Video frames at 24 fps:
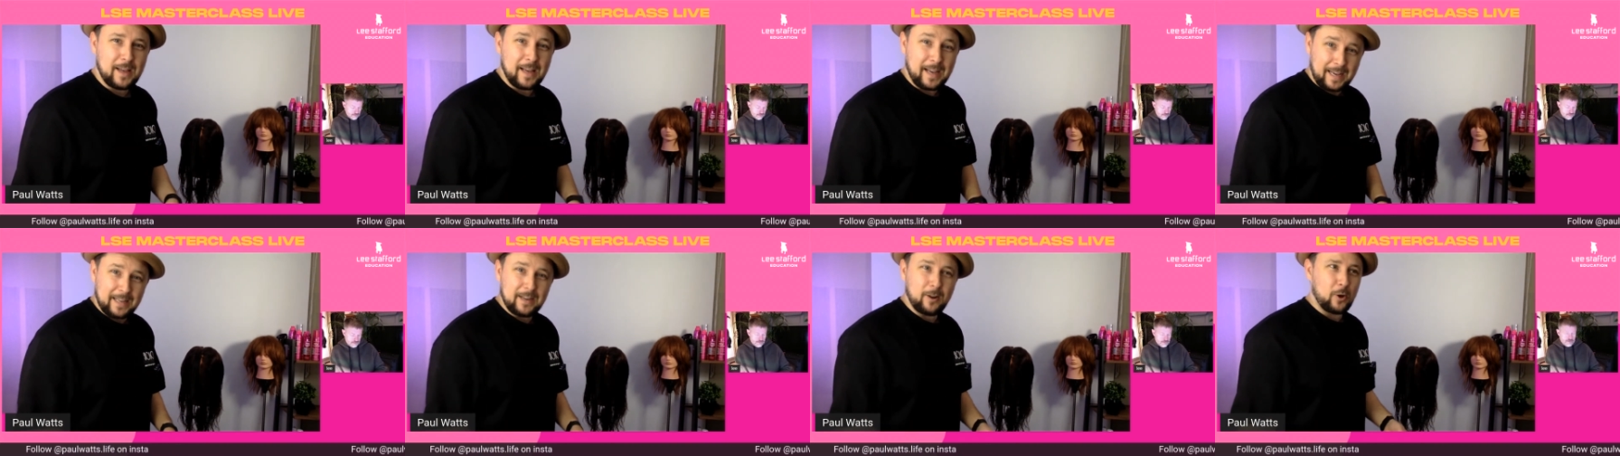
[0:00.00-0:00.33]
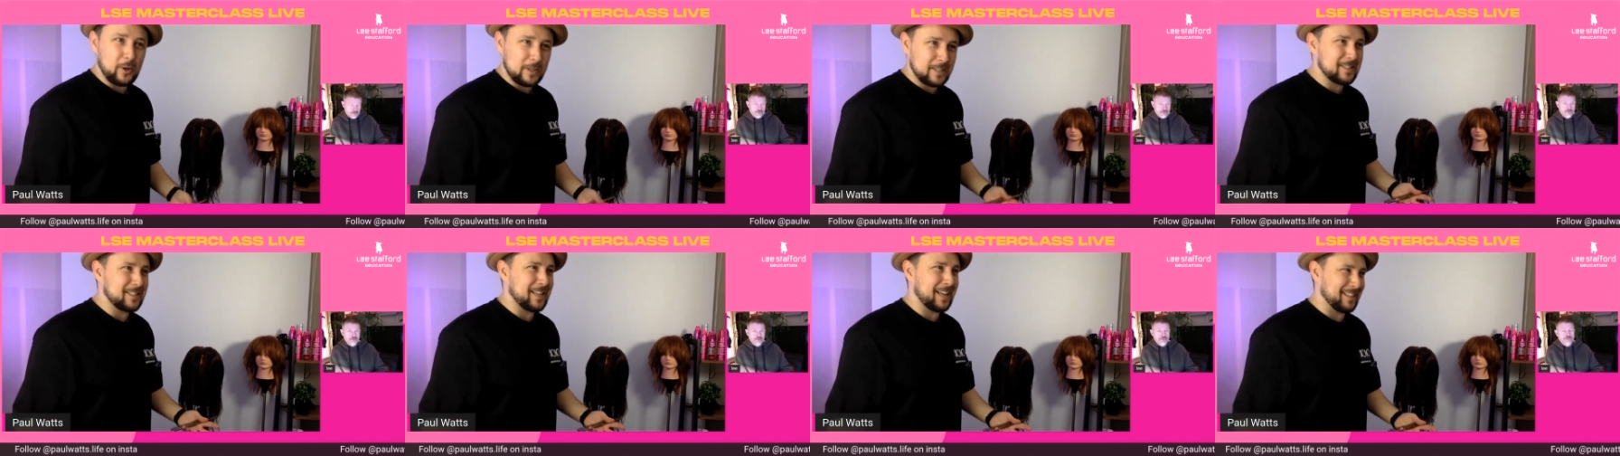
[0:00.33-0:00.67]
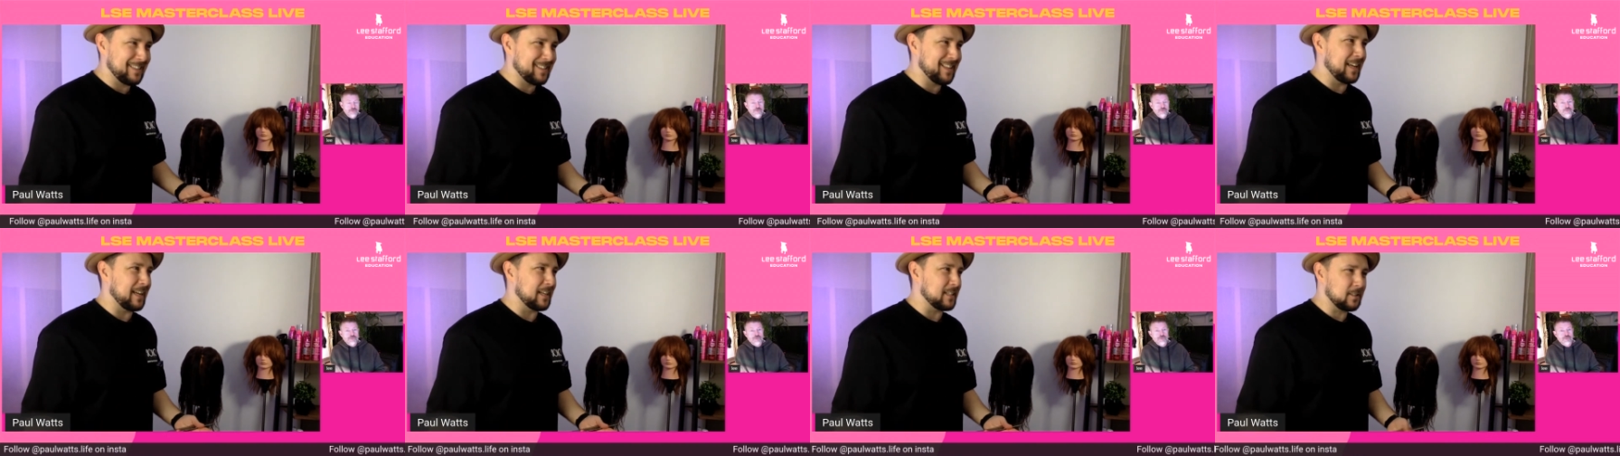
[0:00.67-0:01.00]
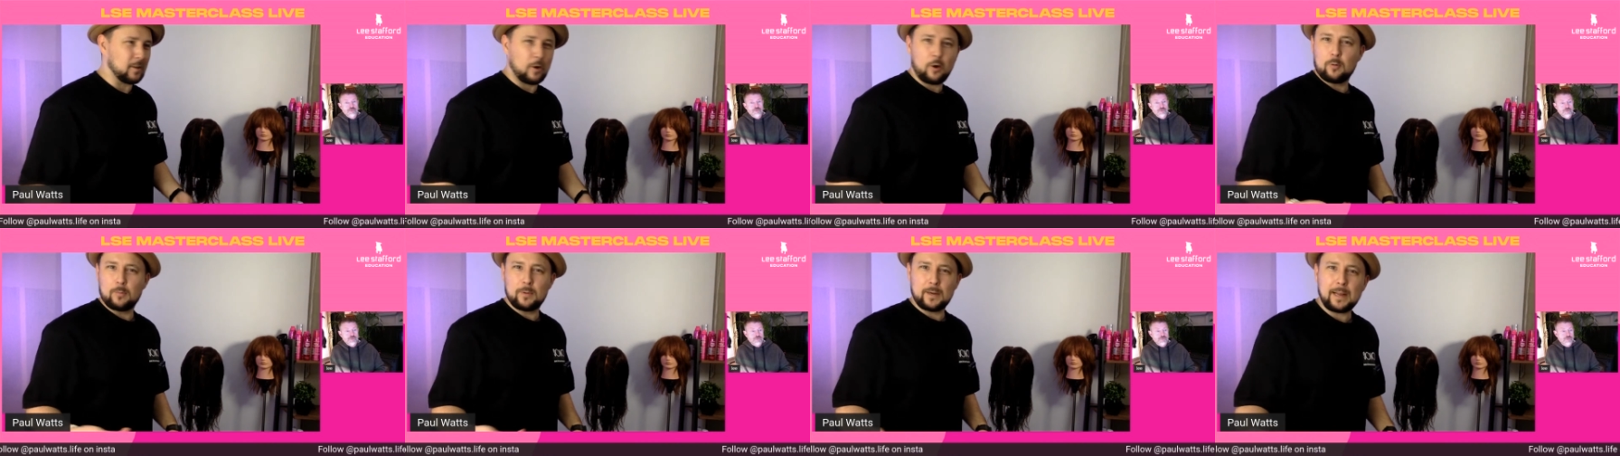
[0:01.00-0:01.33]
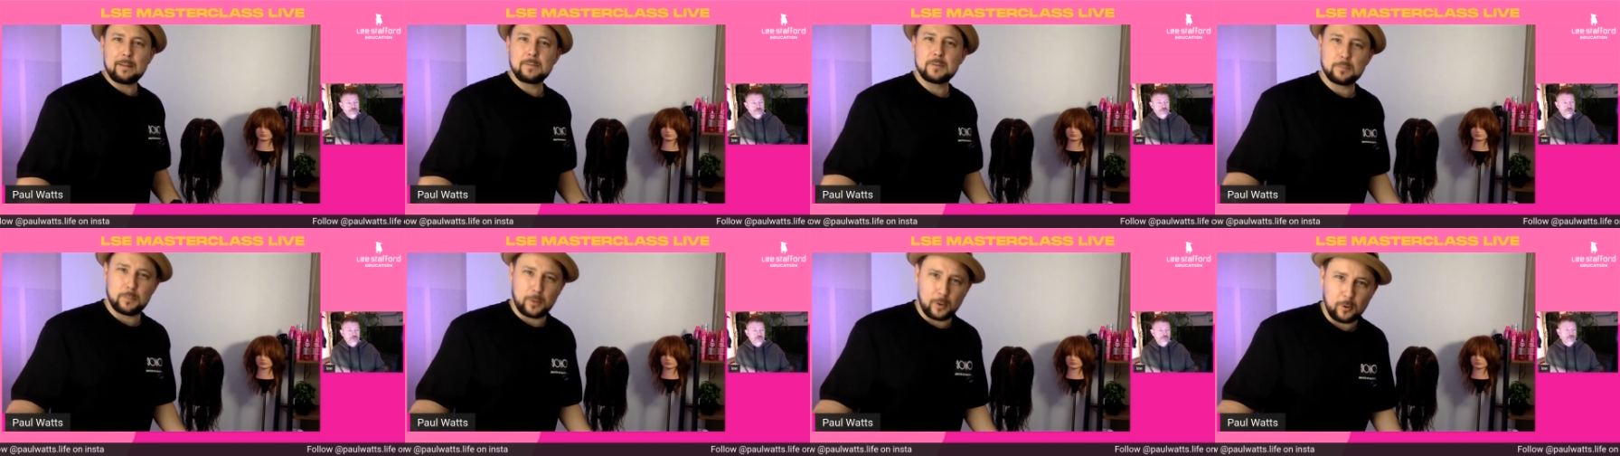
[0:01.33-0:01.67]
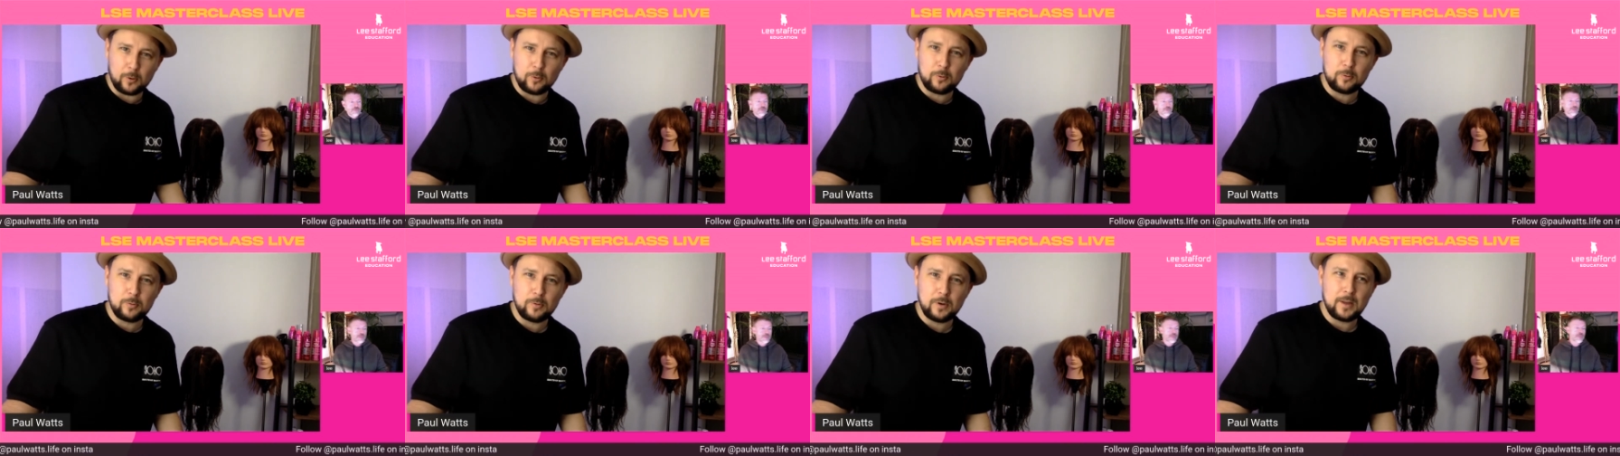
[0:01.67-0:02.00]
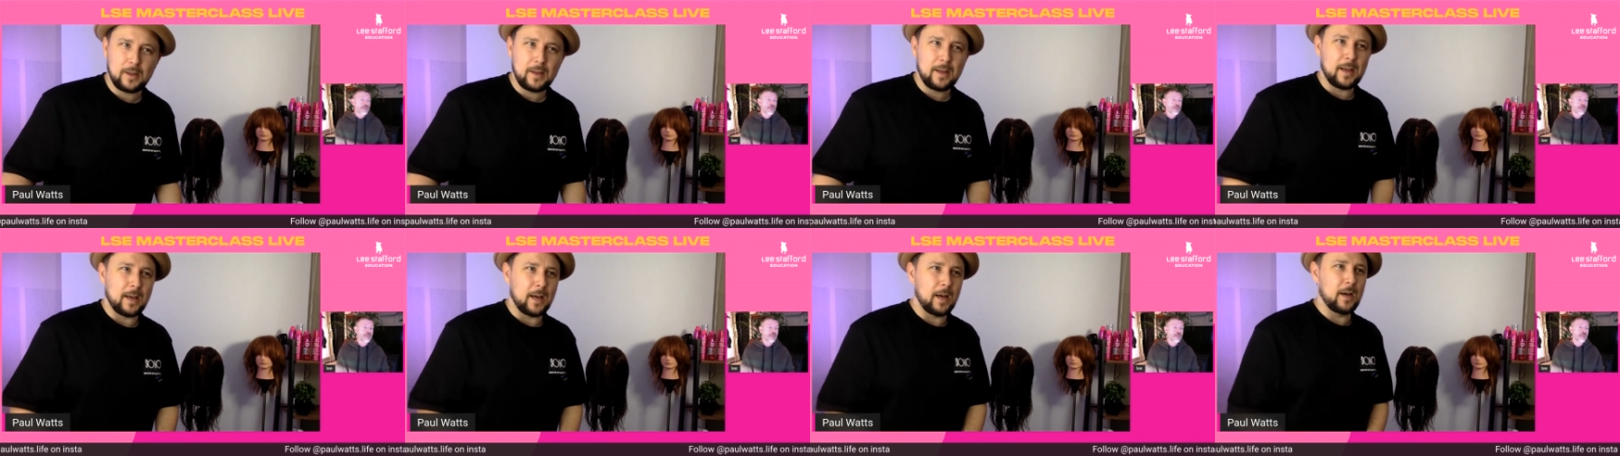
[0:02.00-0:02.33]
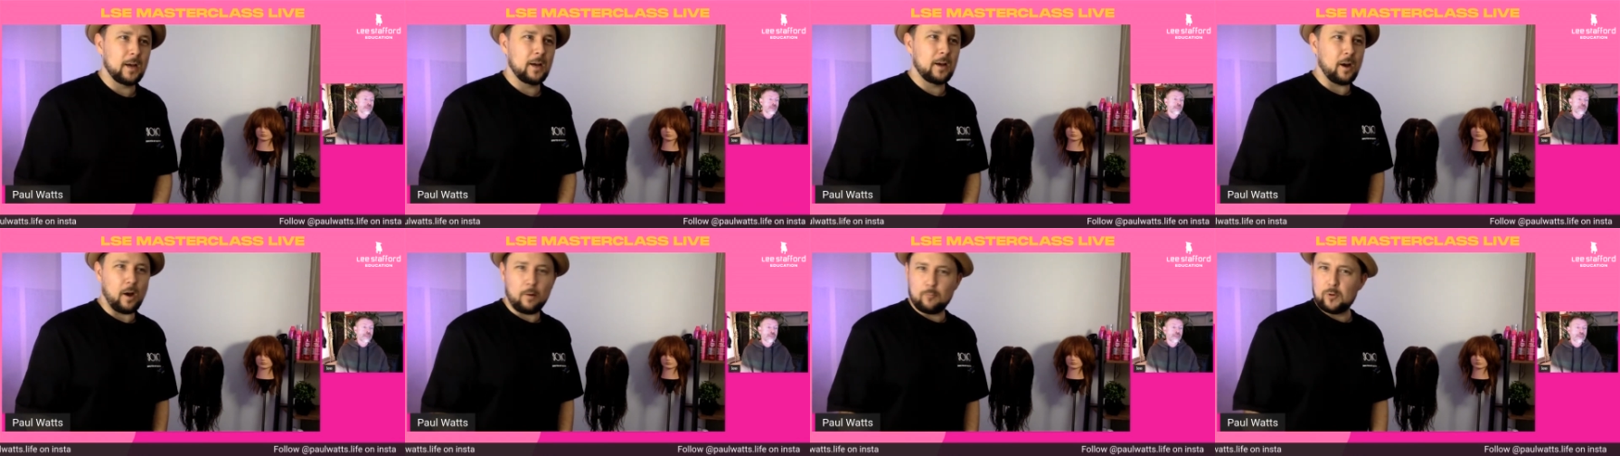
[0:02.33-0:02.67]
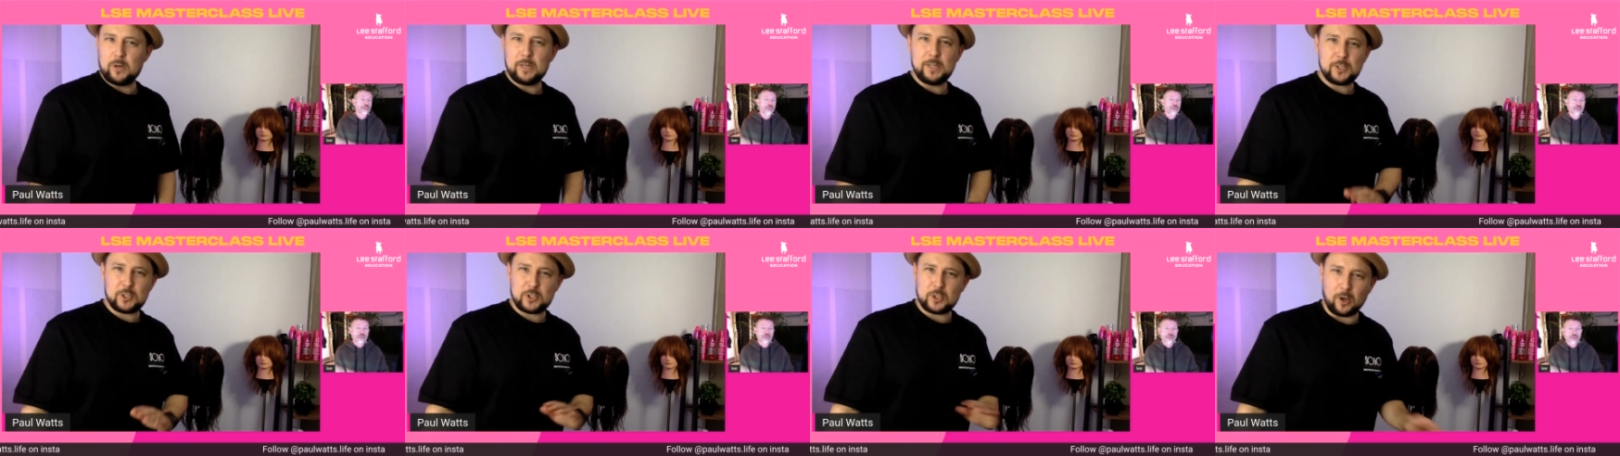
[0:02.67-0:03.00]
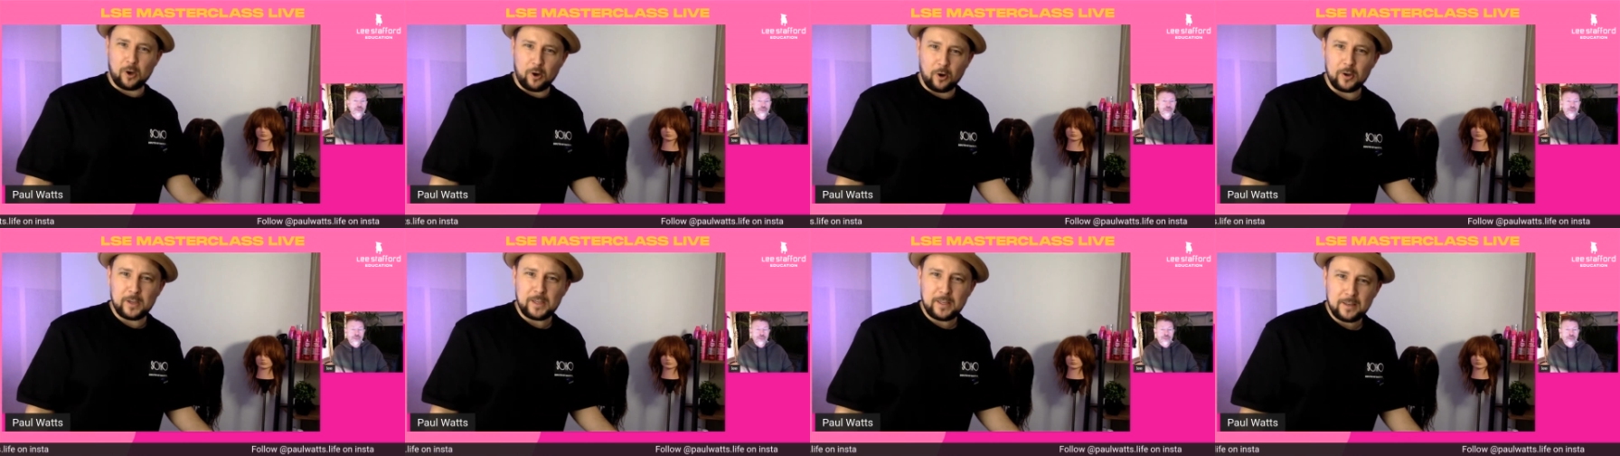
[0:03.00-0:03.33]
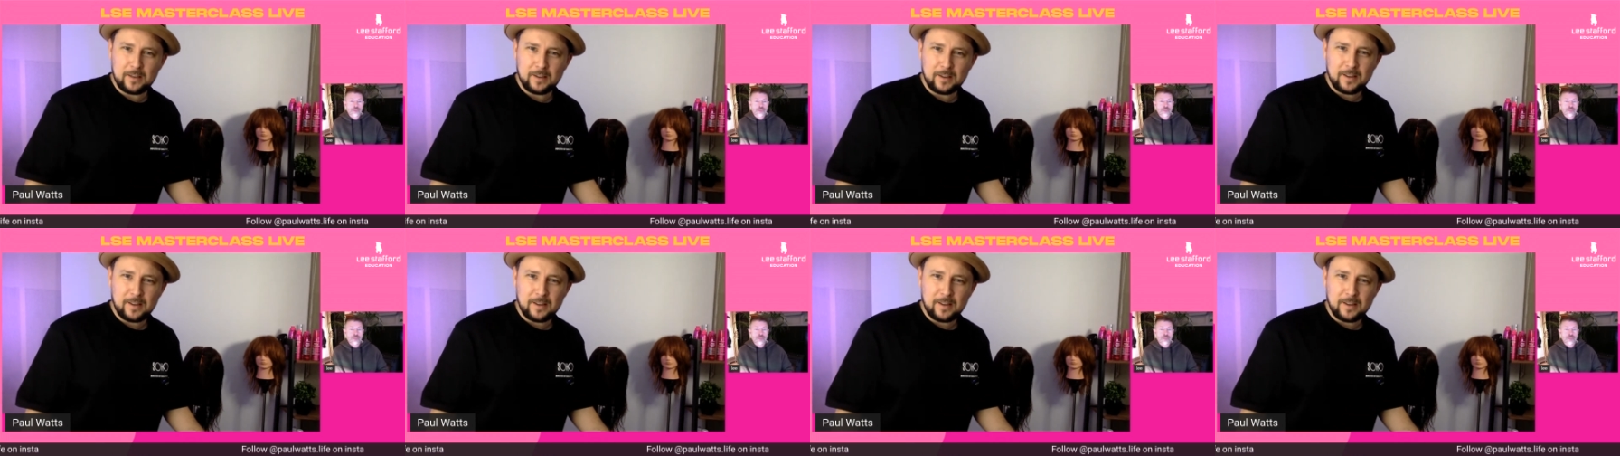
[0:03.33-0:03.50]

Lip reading: And I said this, "Oh, my name's Paul. I'm really shy.